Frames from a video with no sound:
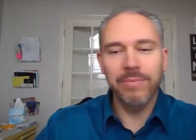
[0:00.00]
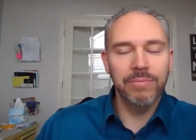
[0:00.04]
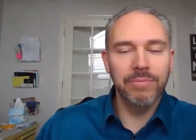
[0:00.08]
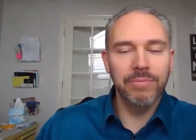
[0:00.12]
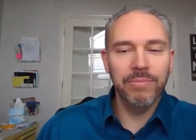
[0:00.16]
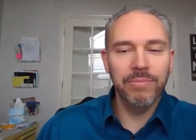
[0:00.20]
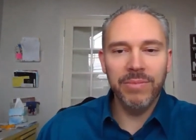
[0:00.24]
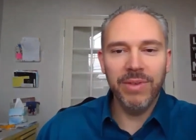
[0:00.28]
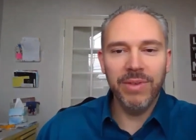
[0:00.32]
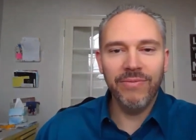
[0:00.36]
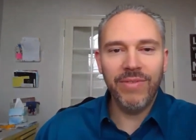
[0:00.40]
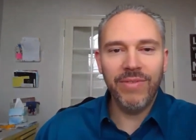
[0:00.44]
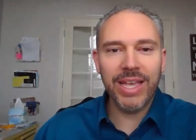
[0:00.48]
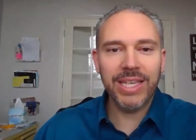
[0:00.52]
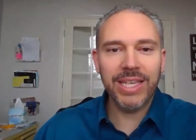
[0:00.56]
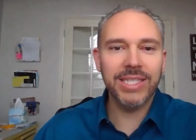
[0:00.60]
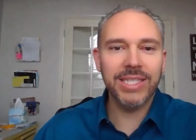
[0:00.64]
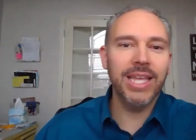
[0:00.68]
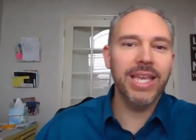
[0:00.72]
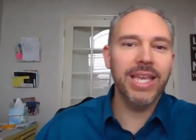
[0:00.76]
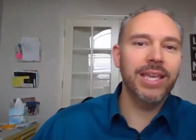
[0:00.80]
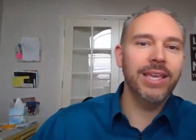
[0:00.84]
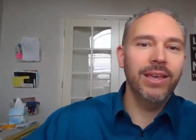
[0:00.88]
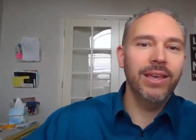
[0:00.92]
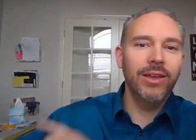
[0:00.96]

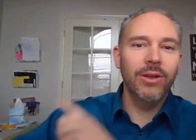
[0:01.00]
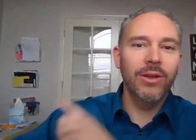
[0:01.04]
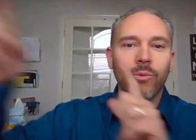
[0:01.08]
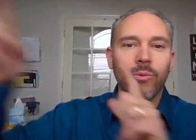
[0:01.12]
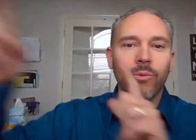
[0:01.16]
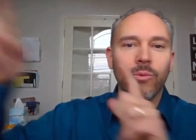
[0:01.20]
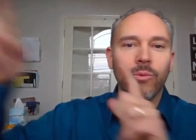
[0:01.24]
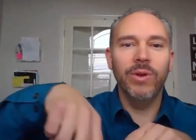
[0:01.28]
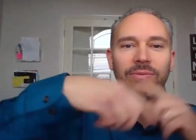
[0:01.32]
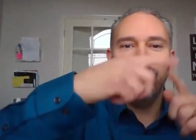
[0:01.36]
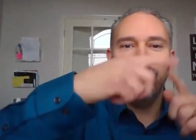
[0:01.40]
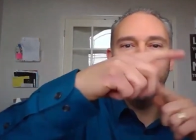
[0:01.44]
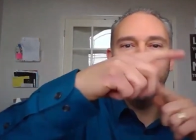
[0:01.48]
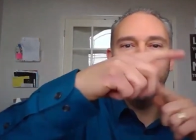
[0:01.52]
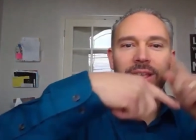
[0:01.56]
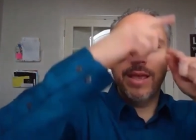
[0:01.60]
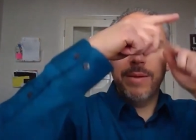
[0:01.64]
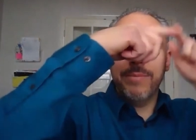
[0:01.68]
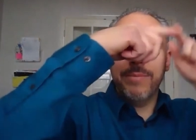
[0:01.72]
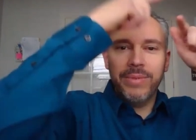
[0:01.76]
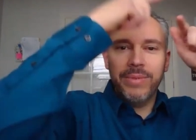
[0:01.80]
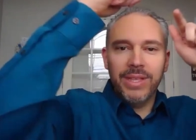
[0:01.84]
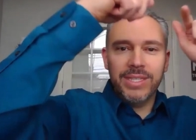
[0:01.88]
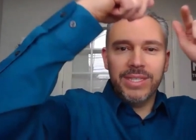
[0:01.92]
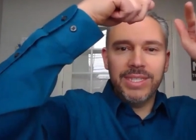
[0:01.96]
investing, refilling
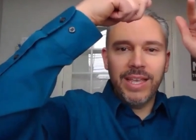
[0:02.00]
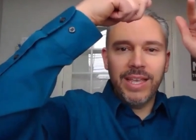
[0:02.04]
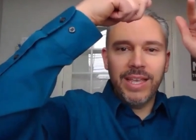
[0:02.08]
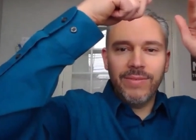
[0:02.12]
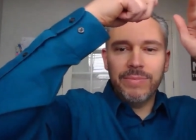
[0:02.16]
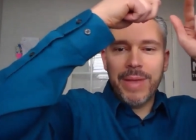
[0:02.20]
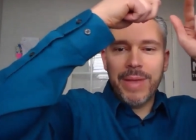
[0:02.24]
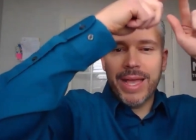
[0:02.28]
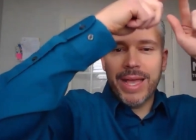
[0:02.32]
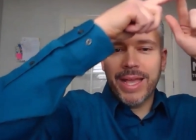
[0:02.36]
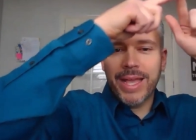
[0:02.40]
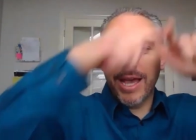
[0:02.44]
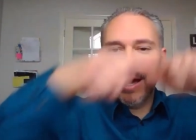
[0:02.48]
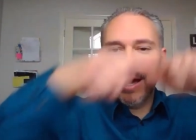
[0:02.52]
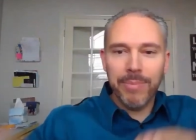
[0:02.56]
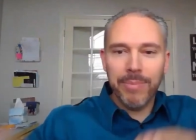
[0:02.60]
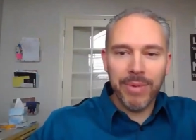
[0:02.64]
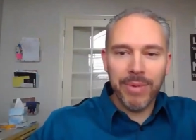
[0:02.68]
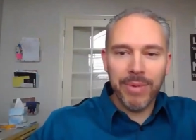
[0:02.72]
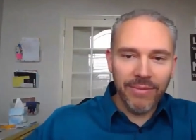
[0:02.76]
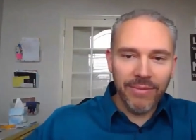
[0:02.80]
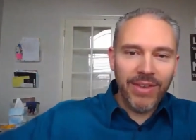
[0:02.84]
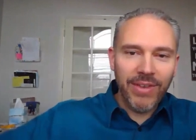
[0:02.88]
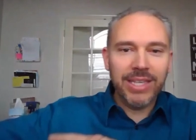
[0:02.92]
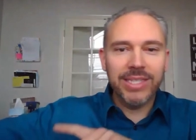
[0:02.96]
it, the savings back up,
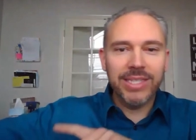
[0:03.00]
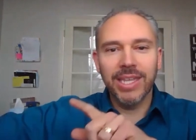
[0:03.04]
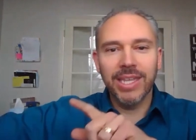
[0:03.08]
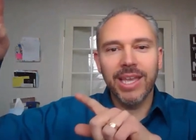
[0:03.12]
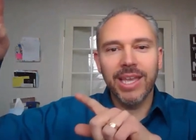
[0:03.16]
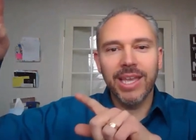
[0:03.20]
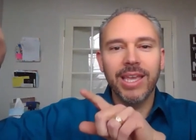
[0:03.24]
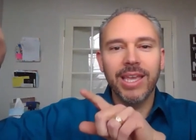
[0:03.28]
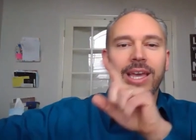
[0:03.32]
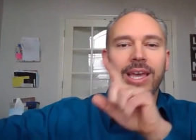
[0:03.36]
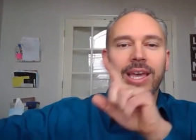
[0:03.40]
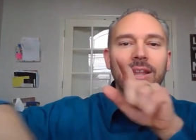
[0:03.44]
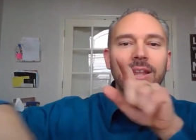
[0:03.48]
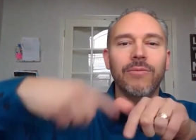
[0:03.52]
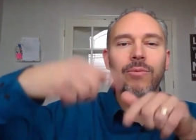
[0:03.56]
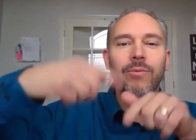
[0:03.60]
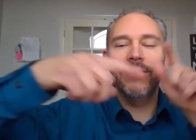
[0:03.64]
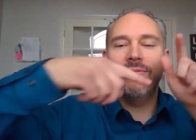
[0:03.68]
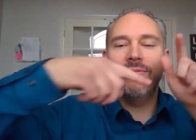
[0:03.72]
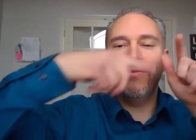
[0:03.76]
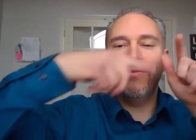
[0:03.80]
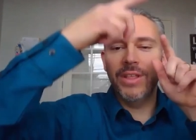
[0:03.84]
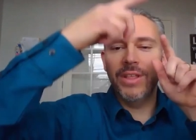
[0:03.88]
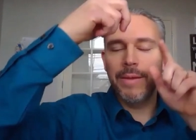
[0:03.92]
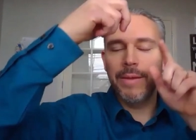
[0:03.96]
investing again, and
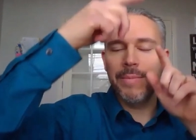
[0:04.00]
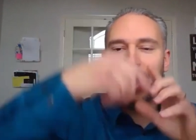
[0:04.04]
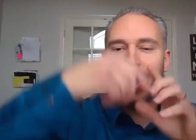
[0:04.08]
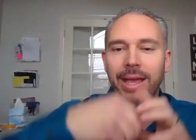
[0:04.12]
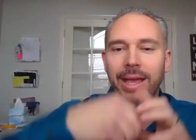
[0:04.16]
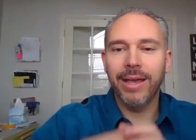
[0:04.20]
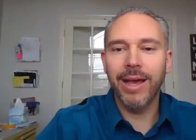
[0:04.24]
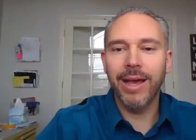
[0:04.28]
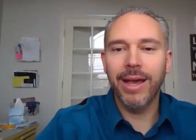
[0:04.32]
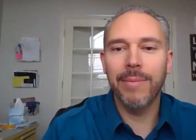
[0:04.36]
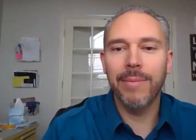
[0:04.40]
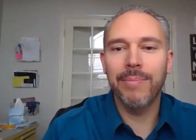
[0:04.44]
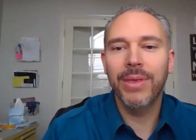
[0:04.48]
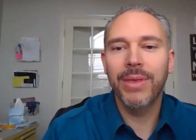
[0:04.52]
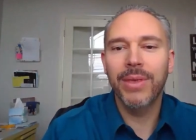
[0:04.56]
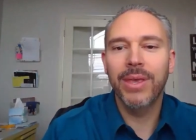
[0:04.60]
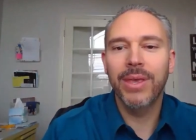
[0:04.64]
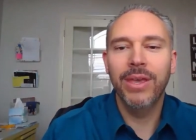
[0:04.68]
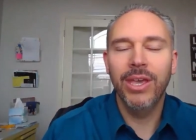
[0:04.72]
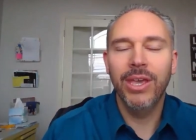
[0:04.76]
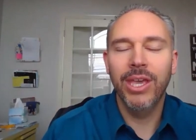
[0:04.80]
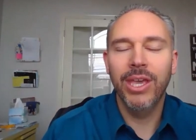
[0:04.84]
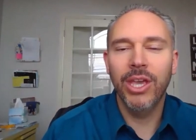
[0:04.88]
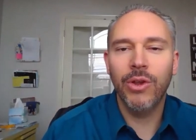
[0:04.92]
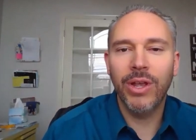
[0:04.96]
refilling it back up,
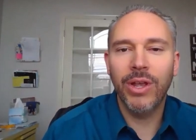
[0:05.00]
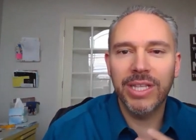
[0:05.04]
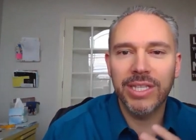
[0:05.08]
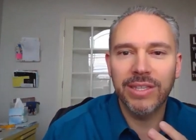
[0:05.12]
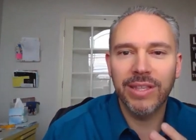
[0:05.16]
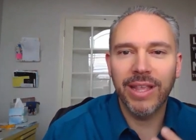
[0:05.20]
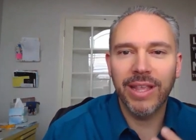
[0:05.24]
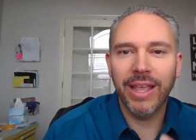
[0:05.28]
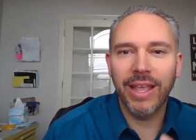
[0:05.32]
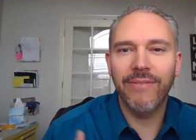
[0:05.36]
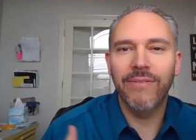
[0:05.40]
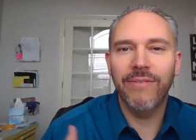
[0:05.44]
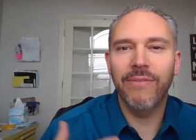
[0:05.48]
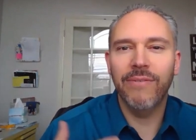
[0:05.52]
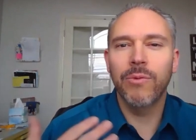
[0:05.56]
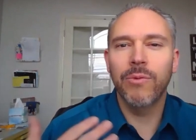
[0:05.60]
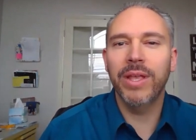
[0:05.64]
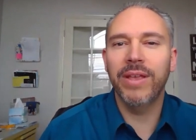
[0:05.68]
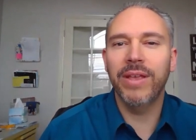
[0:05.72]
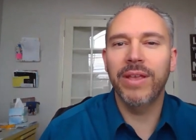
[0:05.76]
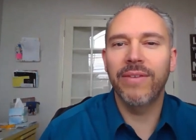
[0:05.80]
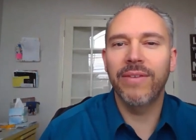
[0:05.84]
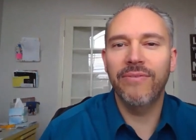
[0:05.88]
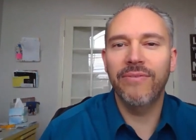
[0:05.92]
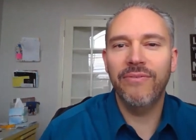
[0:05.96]
you create this like really
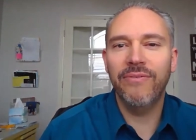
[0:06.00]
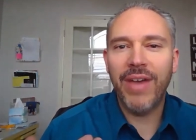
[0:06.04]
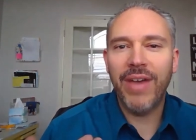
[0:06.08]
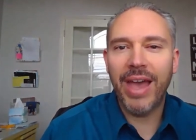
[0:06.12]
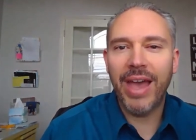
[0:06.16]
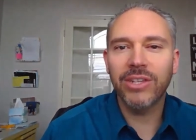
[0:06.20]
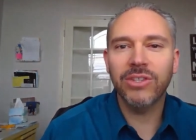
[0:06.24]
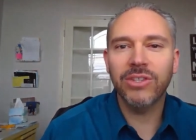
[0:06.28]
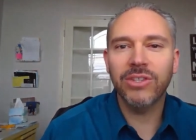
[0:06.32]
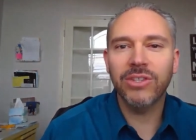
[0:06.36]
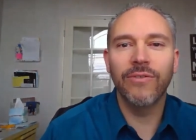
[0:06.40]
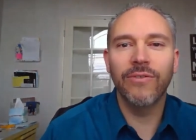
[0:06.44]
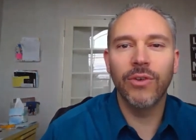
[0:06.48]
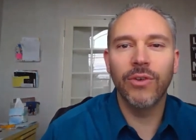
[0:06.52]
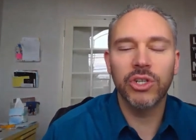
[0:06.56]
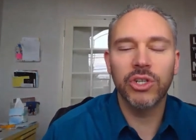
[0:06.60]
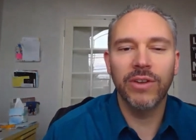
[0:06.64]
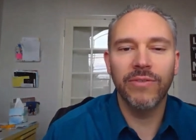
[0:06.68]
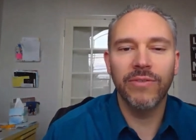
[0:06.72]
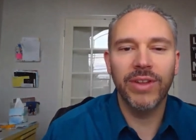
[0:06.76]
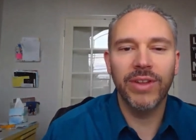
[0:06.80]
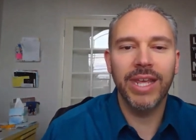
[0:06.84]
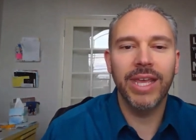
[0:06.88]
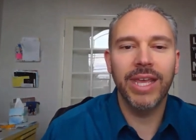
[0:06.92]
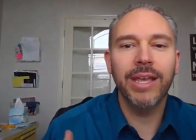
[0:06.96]
faster version of
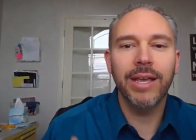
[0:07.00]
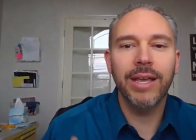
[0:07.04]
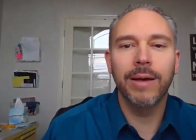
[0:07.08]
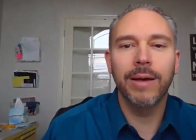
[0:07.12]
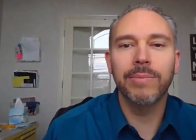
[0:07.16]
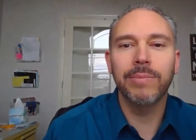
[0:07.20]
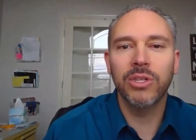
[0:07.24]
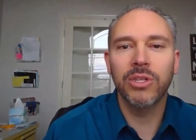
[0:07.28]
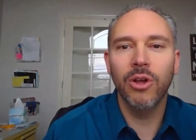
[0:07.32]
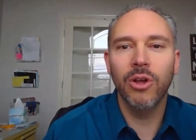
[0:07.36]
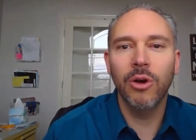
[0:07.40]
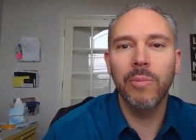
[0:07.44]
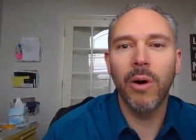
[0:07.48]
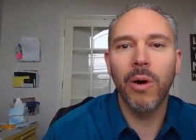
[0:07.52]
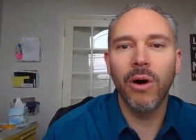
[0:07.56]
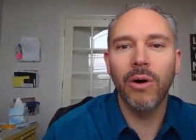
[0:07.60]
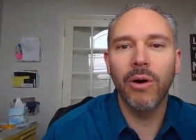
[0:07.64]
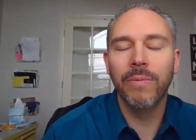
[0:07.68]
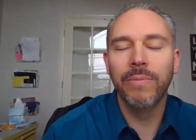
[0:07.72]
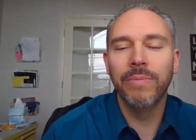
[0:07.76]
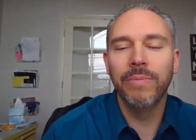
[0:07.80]
an income snowball.